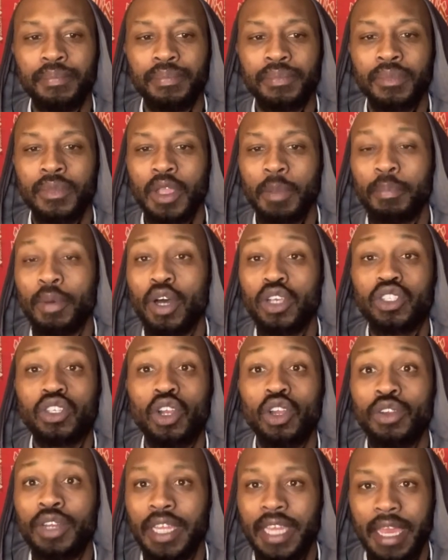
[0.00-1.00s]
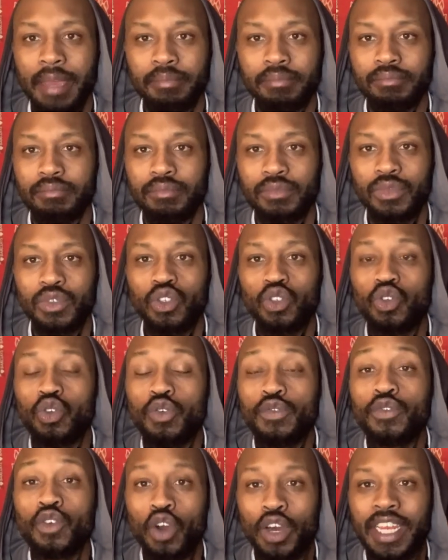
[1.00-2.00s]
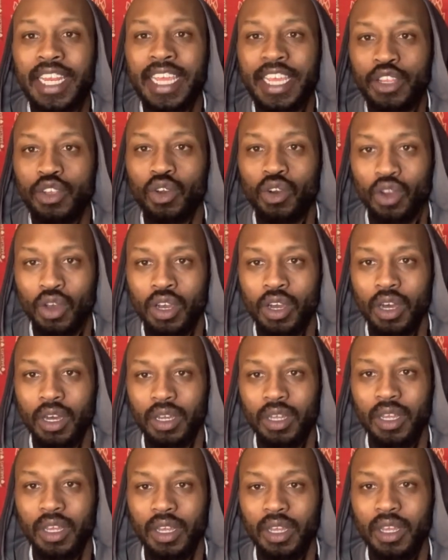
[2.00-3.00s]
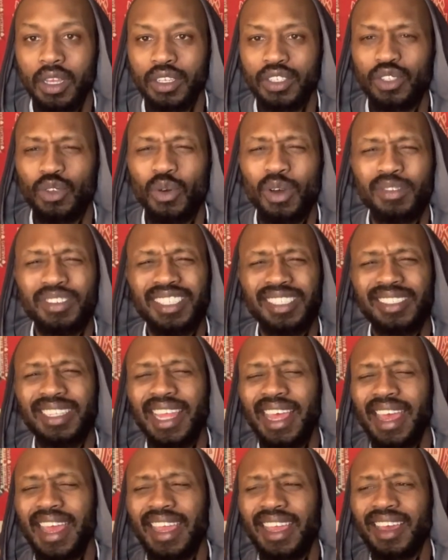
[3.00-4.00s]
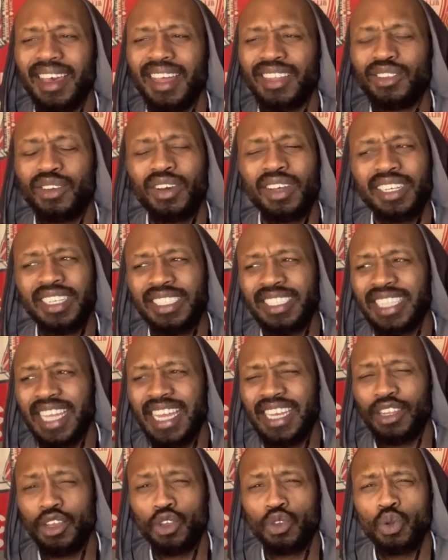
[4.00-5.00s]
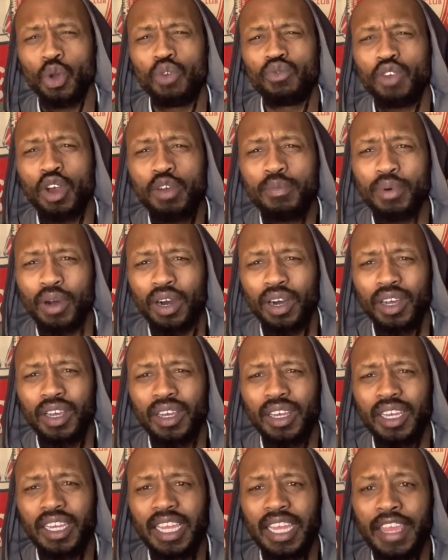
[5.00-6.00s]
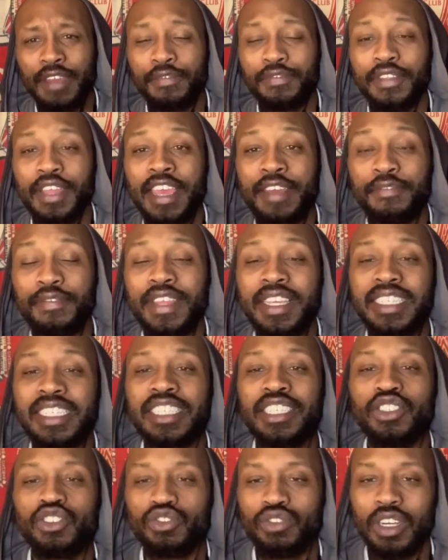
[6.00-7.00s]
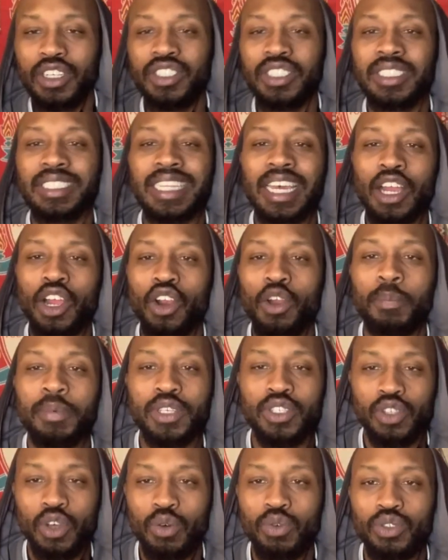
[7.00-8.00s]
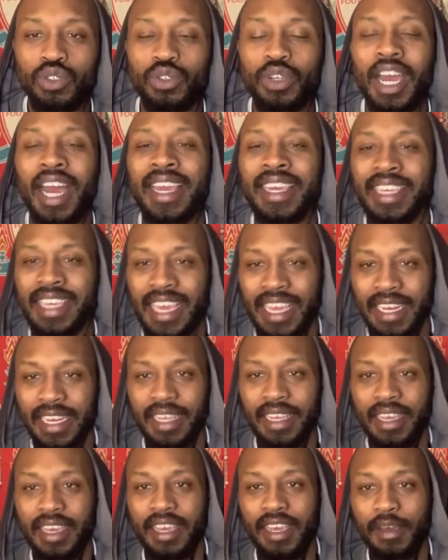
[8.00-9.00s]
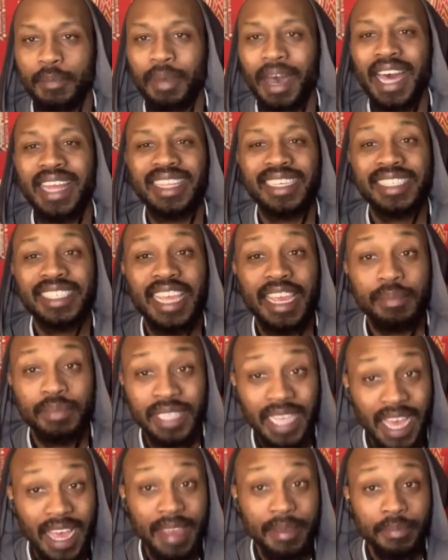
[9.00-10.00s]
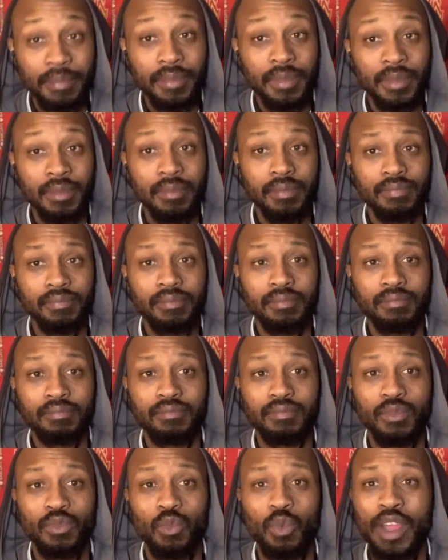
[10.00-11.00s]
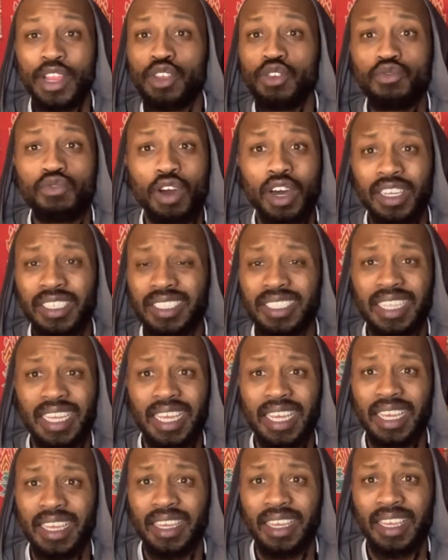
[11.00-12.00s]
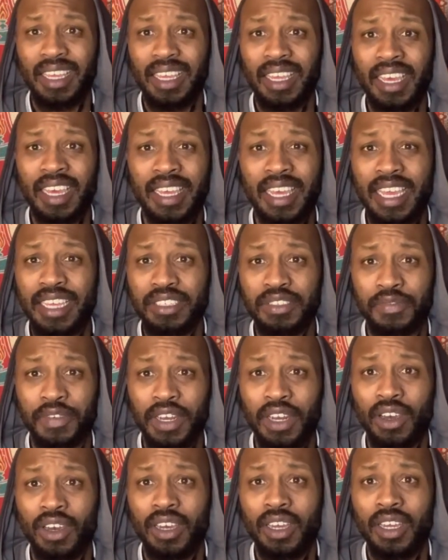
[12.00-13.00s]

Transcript: Barcelona game. You've got it in your locker. So I'm just like, I don't understand it. You're a robot. If this is instructions that Klopp has told you, I get it. But at the same time, when you rasped it against Villa,